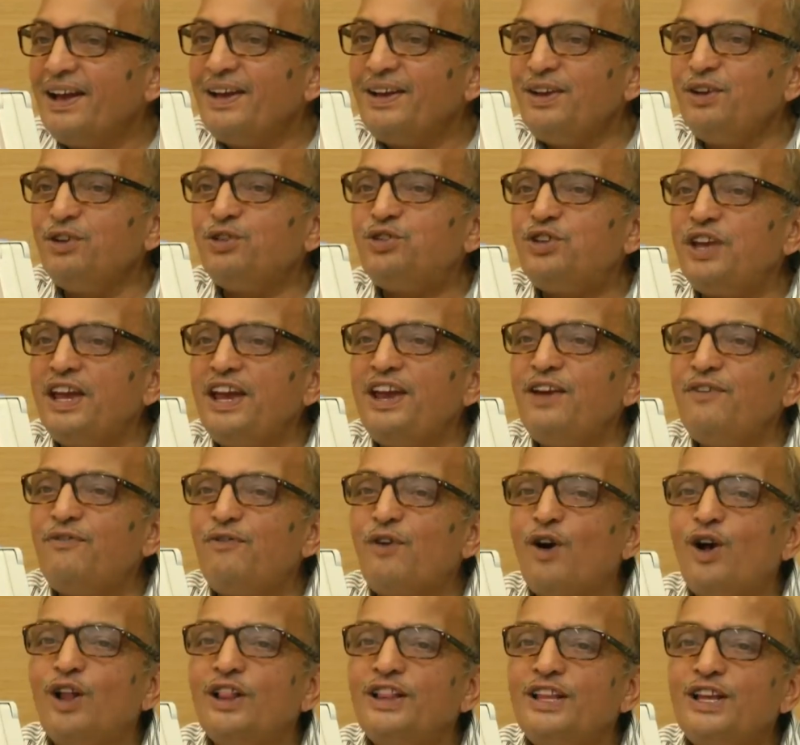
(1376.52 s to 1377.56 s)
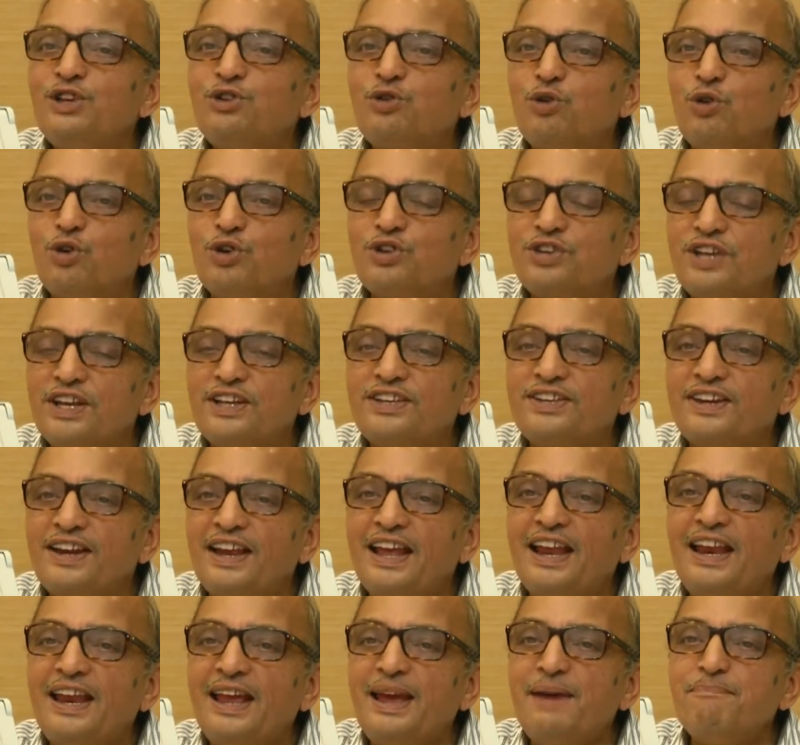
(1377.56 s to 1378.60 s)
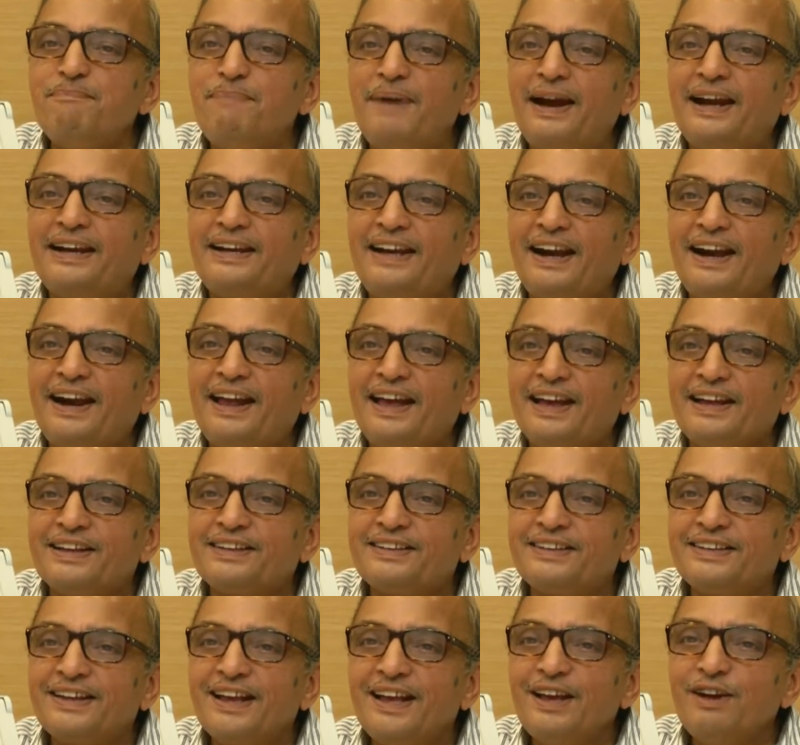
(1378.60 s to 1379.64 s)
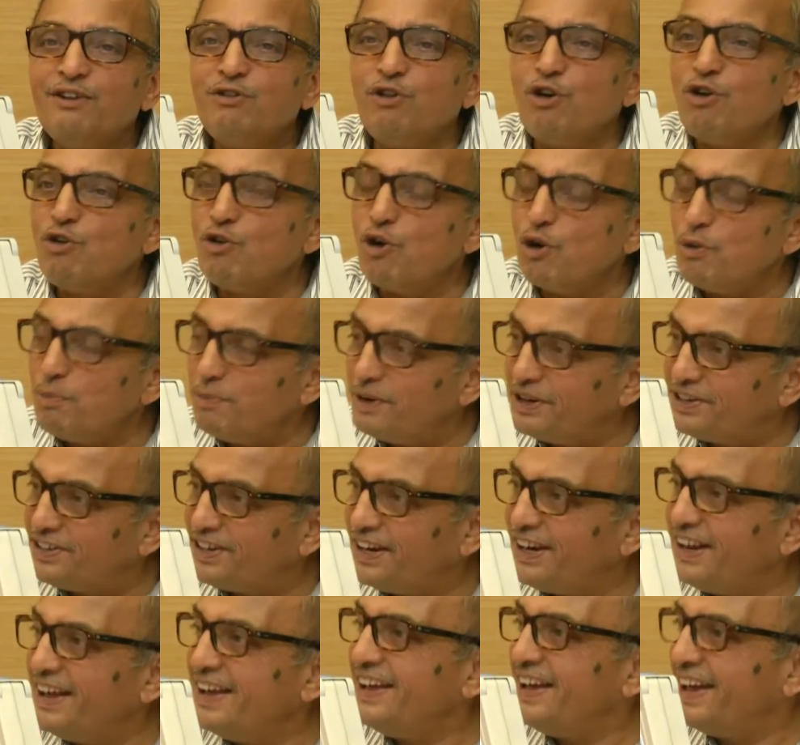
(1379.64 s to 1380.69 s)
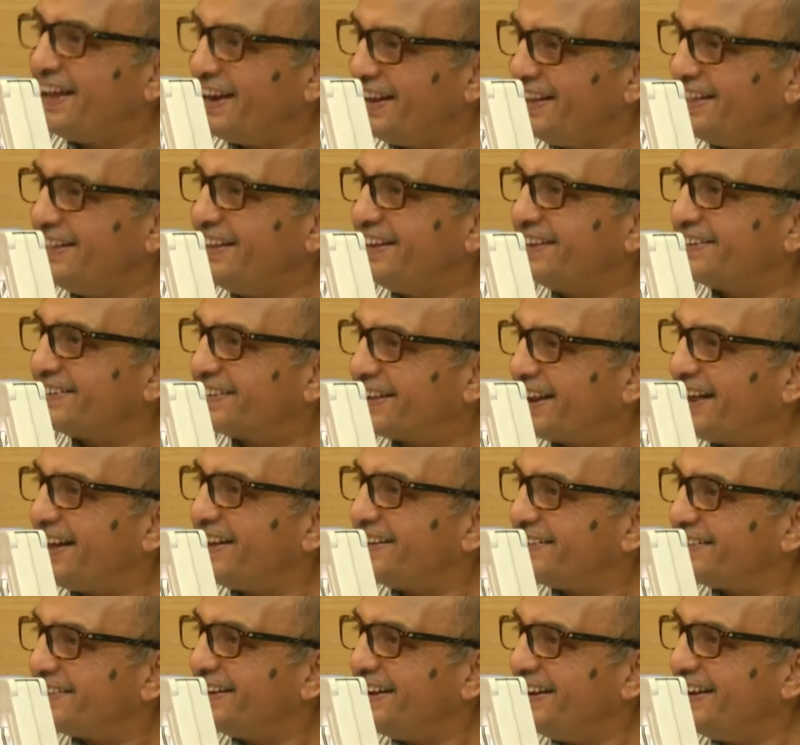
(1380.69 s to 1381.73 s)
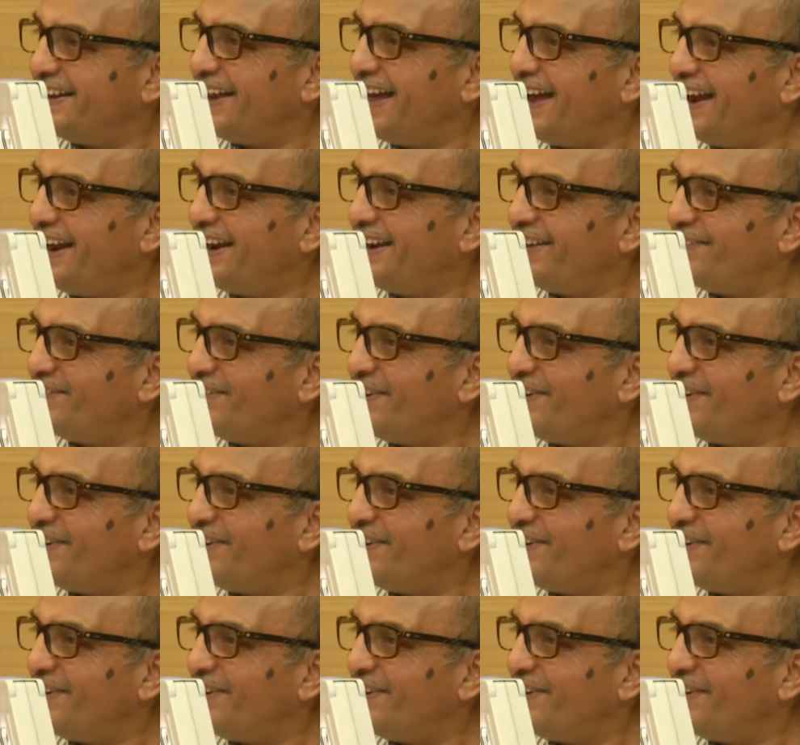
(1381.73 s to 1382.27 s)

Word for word: You see, if all these courses really impacted us, we won't be sitting here in this class in IIT